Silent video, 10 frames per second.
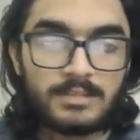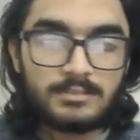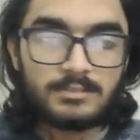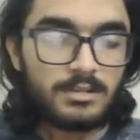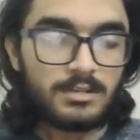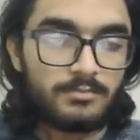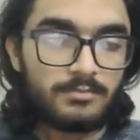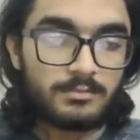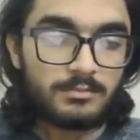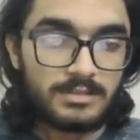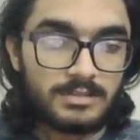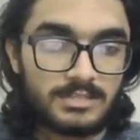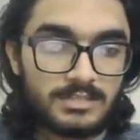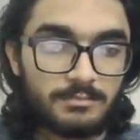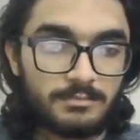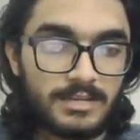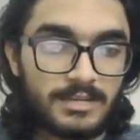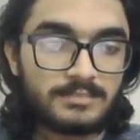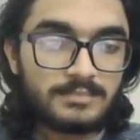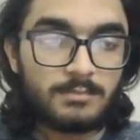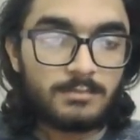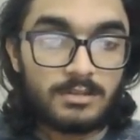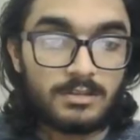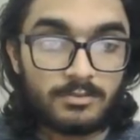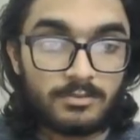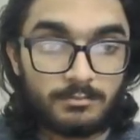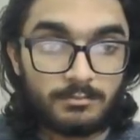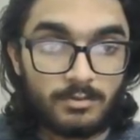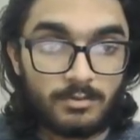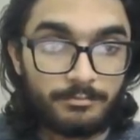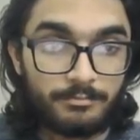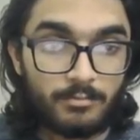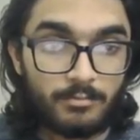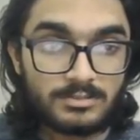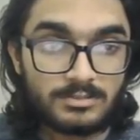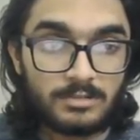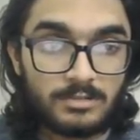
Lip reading: Similarly for the margin and the padding. Similarly for the box